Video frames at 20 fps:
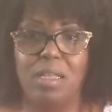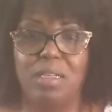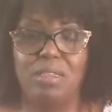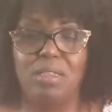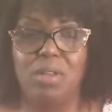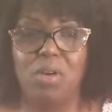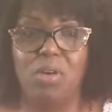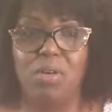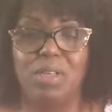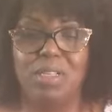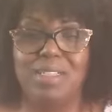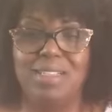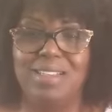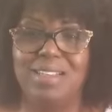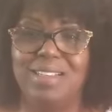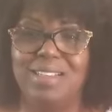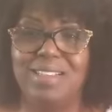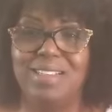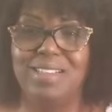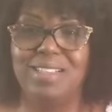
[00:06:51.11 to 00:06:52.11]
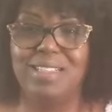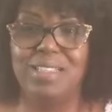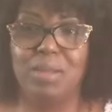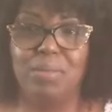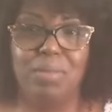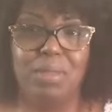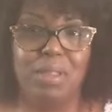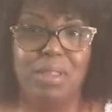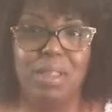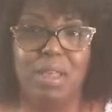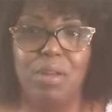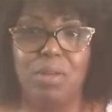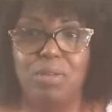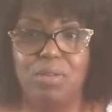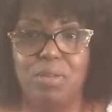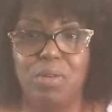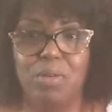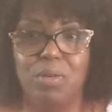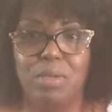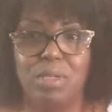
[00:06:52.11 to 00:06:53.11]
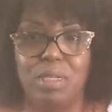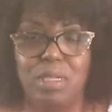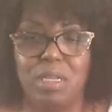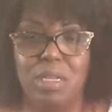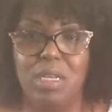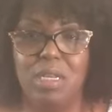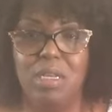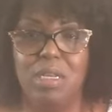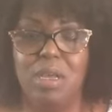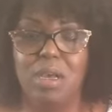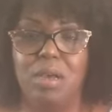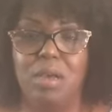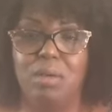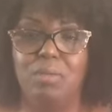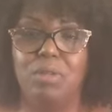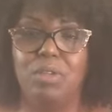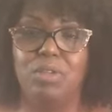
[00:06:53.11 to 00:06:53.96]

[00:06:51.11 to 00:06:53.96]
as long as it isn't something that it's going to lead um,